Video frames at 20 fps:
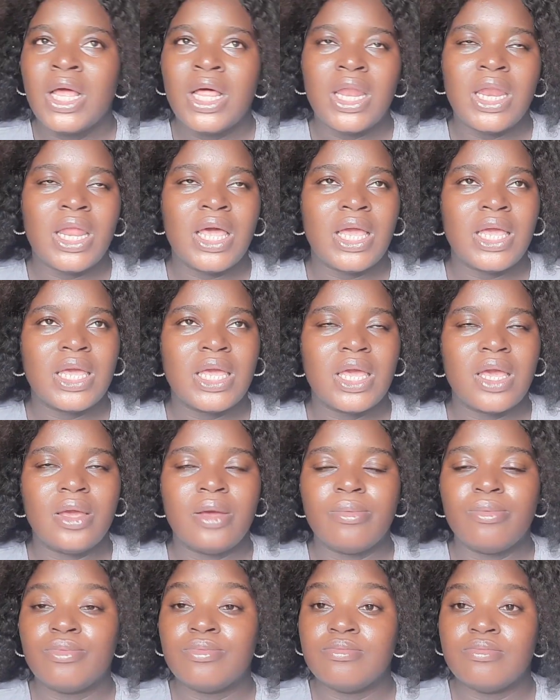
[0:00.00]
like
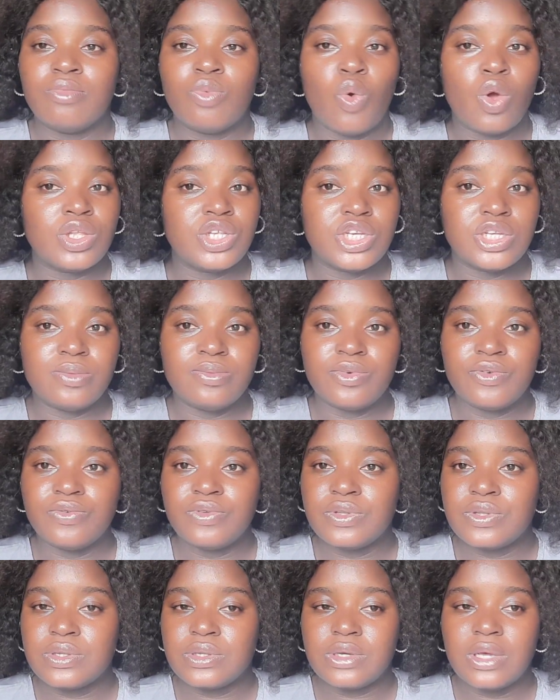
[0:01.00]
watching
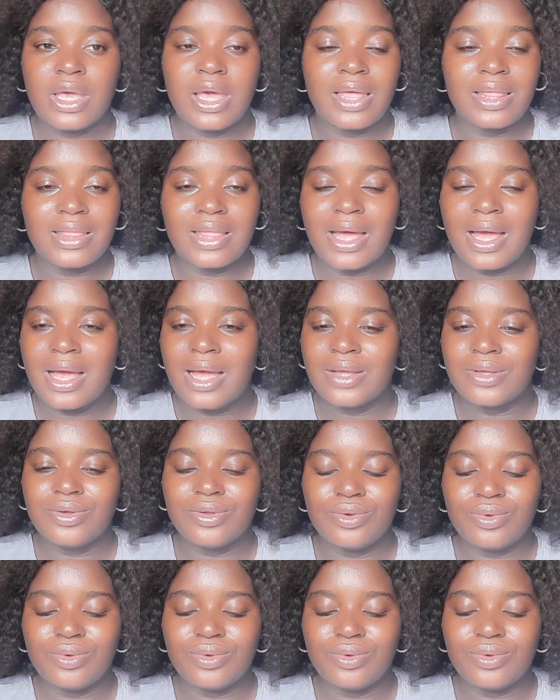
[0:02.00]
movies together,